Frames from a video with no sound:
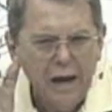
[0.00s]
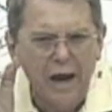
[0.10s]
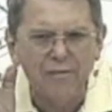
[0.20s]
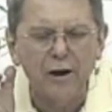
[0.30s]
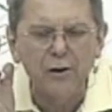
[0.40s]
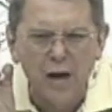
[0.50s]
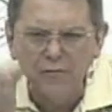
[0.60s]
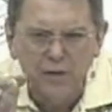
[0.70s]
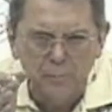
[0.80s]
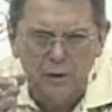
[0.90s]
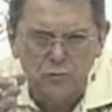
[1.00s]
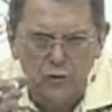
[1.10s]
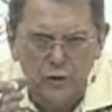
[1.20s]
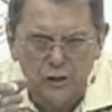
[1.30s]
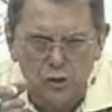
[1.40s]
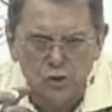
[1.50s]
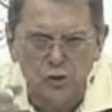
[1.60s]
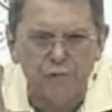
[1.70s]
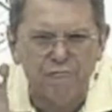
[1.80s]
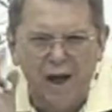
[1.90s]
and they're nothing but traditions,
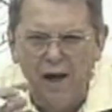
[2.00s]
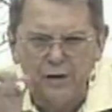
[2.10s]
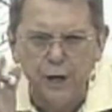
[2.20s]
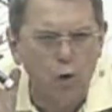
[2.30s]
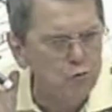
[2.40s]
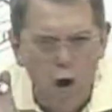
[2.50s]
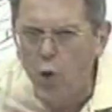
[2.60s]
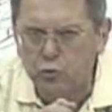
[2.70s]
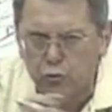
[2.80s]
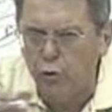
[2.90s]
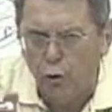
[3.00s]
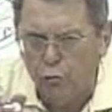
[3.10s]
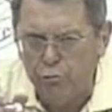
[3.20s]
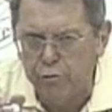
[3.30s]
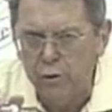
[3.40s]
they're founded on no truth,